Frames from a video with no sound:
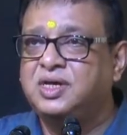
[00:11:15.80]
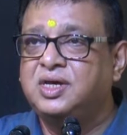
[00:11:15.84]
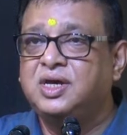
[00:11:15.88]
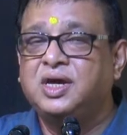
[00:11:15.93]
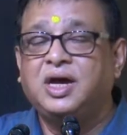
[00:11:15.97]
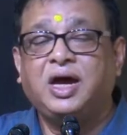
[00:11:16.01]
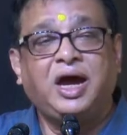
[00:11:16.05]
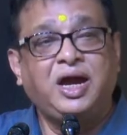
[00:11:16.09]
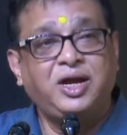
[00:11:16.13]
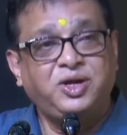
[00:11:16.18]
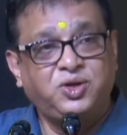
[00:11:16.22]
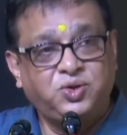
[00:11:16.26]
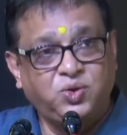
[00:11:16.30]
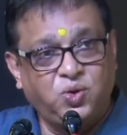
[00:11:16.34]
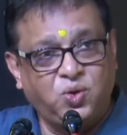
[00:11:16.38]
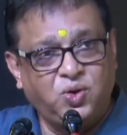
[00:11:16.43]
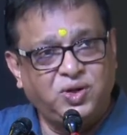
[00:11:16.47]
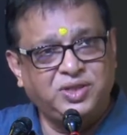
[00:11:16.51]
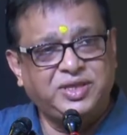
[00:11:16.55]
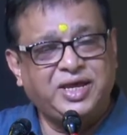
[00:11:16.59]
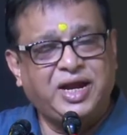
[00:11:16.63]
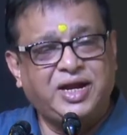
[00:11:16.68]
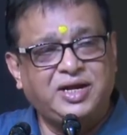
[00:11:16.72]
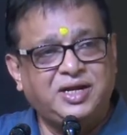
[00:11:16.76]
I
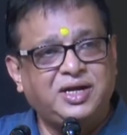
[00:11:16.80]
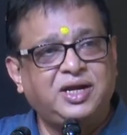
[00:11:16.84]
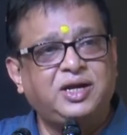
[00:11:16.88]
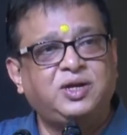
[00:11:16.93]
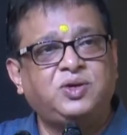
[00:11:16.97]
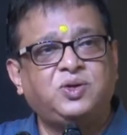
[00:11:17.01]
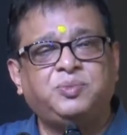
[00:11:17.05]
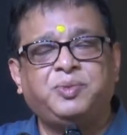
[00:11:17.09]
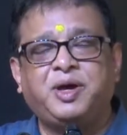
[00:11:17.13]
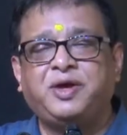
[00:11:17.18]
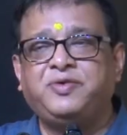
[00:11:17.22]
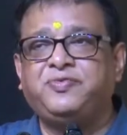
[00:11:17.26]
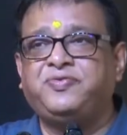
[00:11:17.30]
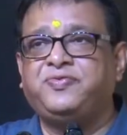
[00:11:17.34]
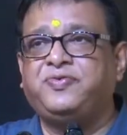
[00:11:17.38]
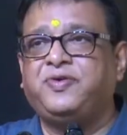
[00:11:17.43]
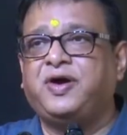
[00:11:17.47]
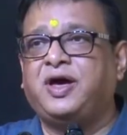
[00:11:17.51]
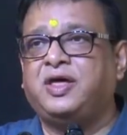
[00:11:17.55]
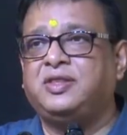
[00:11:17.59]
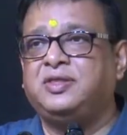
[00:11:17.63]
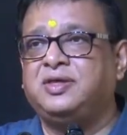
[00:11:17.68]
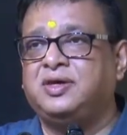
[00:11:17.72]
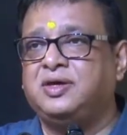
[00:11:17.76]
told that day to my
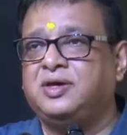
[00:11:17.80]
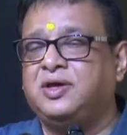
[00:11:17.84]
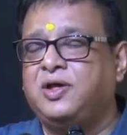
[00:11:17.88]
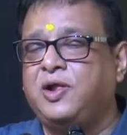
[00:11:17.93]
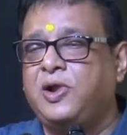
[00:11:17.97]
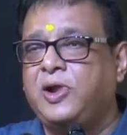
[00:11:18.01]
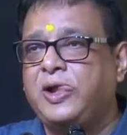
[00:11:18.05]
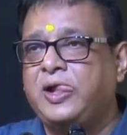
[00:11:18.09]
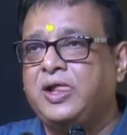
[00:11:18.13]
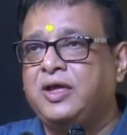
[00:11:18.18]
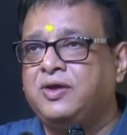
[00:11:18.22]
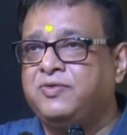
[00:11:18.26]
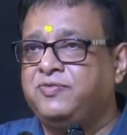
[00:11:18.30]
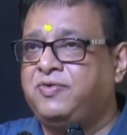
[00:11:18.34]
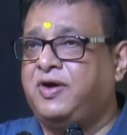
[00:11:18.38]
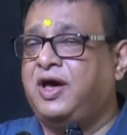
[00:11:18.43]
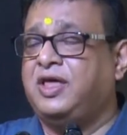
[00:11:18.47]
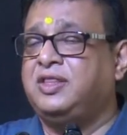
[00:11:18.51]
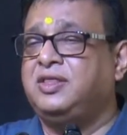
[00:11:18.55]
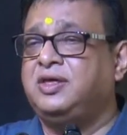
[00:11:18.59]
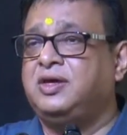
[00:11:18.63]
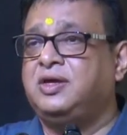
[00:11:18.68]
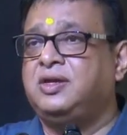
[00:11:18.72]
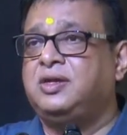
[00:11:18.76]
father,
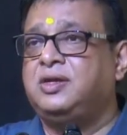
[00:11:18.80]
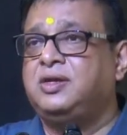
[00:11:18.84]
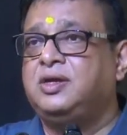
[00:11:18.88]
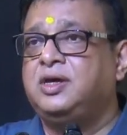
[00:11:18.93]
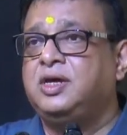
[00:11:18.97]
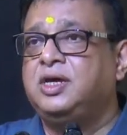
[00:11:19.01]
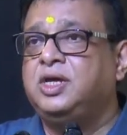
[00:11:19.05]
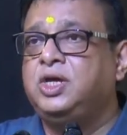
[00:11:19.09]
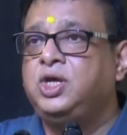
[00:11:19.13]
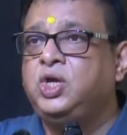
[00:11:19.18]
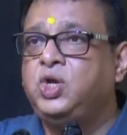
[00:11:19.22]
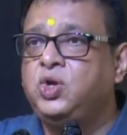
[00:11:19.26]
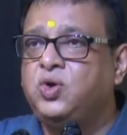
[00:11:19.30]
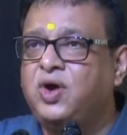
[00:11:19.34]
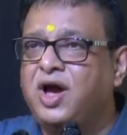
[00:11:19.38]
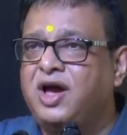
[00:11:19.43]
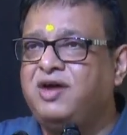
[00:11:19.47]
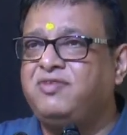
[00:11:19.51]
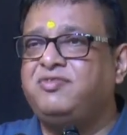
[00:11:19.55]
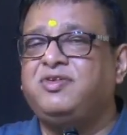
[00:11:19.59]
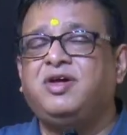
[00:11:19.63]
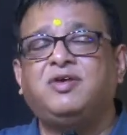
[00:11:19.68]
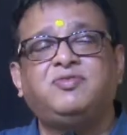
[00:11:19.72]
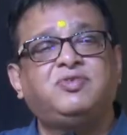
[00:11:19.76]
Father, you
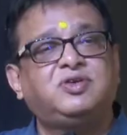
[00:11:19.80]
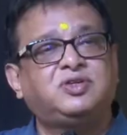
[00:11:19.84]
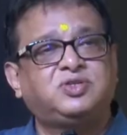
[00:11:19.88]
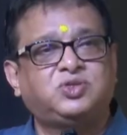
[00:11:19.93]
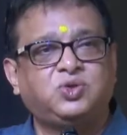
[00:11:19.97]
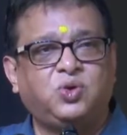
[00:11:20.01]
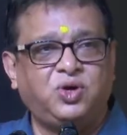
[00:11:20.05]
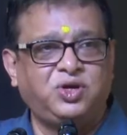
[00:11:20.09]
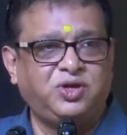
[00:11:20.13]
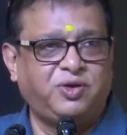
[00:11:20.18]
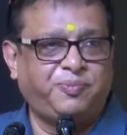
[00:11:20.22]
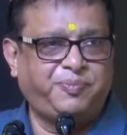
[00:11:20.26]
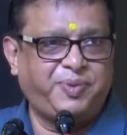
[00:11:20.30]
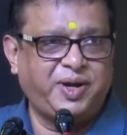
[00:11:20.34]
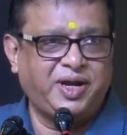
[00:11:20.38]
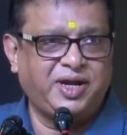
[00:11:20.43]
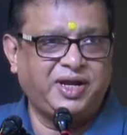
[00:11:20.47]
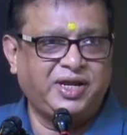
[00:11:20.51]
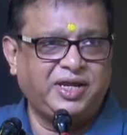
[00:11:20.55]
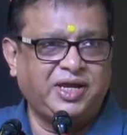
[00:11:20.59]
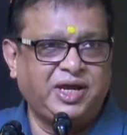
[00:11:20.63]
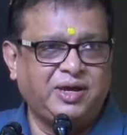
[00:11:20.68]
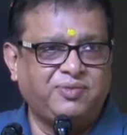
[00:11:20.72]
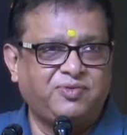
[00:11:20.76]
have never sold your
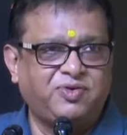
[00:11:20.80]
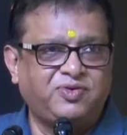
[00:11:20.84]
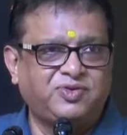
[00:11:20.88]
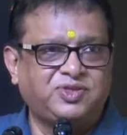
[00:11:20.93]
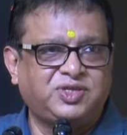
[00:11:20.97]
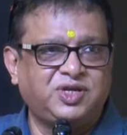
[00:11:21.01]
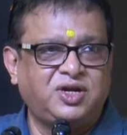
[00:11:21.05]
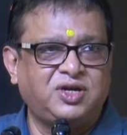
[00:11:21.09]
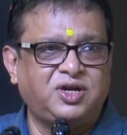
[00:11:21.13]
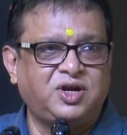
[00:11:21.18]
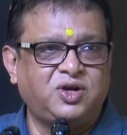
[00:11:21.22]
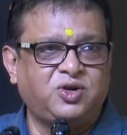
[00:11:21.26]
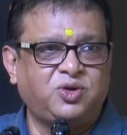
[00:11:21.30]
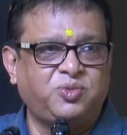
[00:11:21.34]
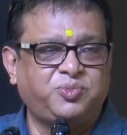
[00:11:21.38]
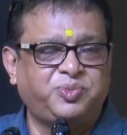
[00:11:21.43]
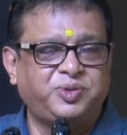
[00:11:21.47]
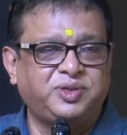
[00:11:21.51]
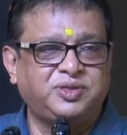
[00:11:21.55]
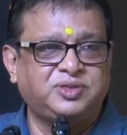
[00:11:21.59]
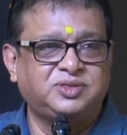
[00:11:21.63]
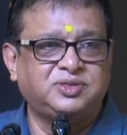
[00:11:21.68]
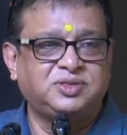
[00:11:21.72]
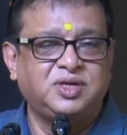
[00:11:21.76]
painting about 300
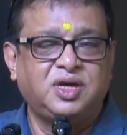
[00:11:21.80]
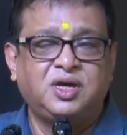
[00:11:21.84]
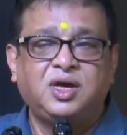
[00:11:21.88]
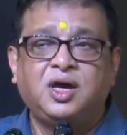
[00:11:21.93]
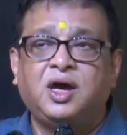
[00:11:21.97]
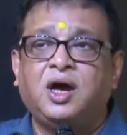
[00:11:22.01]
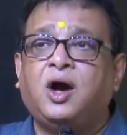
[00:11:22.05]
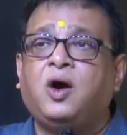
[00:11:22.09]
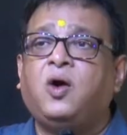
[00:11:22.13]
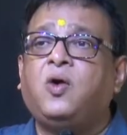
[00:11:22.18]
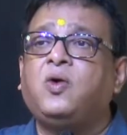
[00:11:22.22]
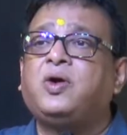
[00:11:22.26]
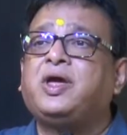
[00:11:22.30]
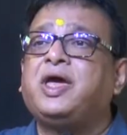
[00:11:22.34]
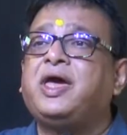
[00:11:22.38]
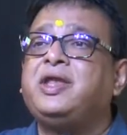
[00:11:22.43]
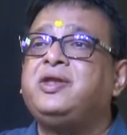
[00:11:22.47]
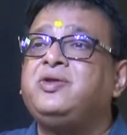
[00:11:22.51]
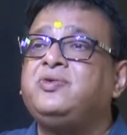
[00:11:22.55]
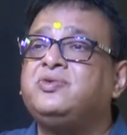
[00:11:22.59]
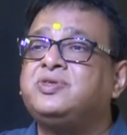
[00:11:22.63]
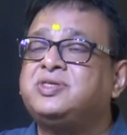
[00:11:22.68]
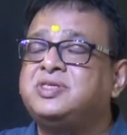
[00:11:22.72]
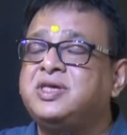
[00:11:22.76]
rupees. How
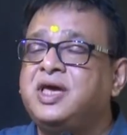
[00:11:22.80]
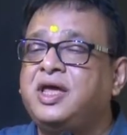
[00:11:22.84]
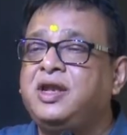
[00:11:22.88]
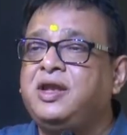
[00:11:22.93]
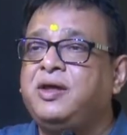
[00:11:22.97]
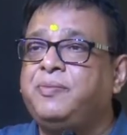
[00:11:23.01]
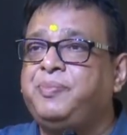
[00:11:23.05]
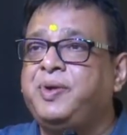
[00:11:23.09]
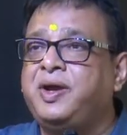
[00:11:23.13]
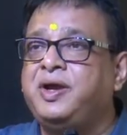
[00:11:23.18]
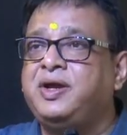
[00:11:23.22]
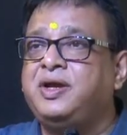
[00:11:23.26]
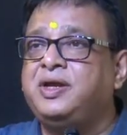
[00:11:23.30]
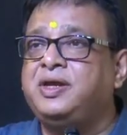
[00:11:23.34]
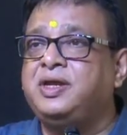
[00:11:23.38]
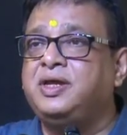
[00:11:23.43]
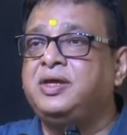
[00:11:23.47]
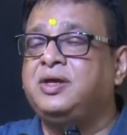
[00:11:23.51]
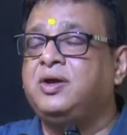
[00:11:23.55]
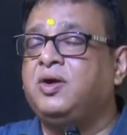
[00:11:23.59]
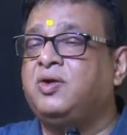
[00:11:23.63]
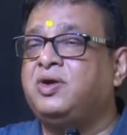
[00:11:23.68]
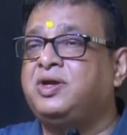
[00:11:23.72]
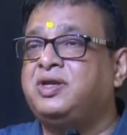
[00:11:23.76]
can you sell a
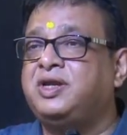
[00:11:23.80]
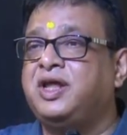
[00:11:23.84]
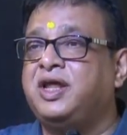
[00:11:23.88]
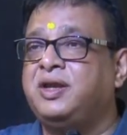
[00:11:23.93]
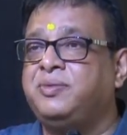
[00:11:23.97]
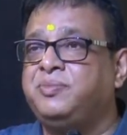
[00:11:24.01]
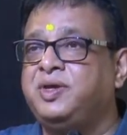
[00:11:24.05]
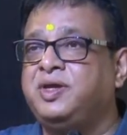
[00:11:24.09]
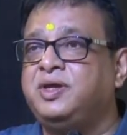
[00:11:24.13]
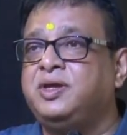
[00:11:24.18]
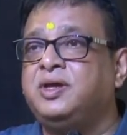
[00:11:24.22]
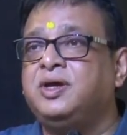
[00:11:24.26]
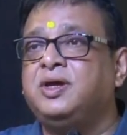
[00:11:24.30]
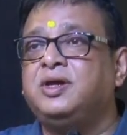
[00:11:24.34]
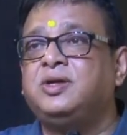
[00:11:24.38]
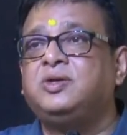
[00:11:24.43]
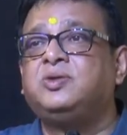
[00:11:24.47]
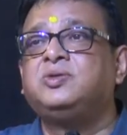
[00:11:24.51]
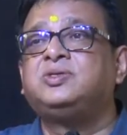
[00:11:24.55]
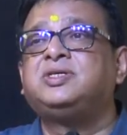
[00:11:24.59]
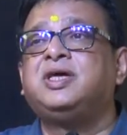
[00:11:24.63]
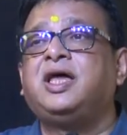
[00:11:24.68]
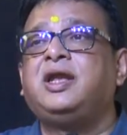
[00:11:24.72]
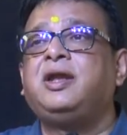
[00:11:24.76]
painting or train me
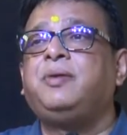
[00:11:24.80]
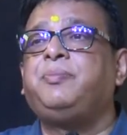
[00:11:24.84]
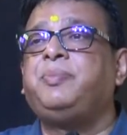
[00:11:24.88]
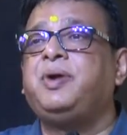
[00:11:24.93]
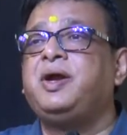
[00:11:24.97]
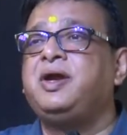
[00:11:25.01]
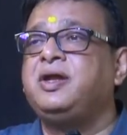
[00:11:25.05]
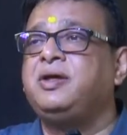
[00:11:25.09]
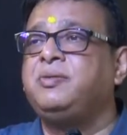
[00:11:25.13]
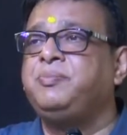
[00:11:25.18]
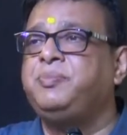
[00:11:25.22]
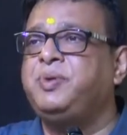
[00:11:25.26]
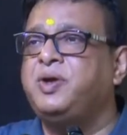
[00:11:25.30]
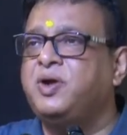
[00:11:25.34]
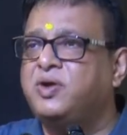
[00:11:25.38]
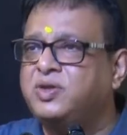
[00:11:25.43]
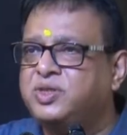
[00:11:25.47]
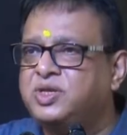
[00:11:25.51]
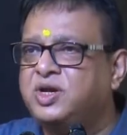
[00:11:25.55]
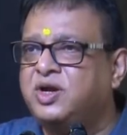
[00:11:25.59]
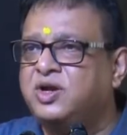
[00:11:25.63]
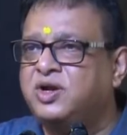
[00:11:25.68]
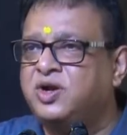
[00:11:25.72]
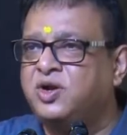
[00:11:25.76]
to sell a painting beyond
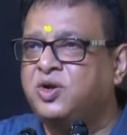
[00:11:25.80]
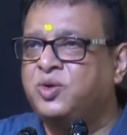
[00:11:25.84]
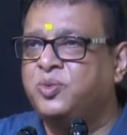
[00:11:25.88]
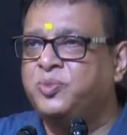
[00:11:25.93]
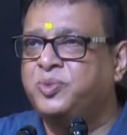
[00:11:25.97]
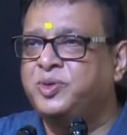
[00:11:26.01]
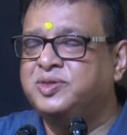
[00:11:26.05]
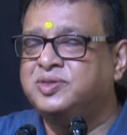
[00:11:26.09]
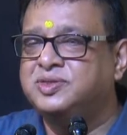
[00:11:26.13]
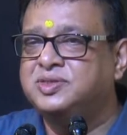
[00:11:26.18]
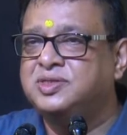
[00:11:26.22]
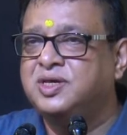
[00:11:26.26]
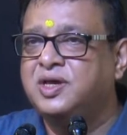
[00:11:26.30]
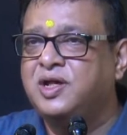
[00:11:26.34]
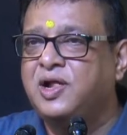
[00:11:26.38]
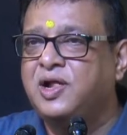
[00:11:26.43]
300 rupees?